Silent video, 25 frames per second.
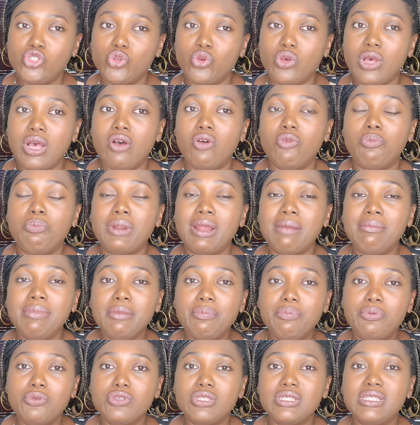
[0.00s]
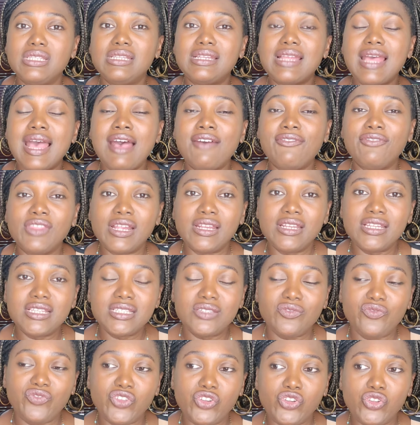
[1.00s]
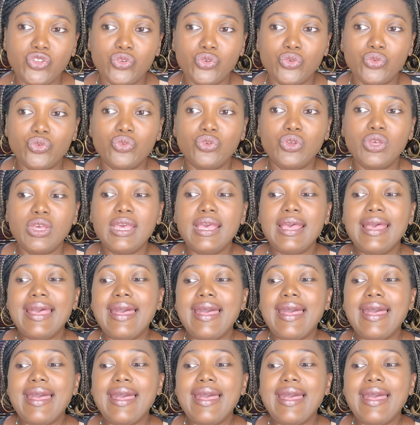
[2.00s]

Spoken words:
so I'll probably post it after this video.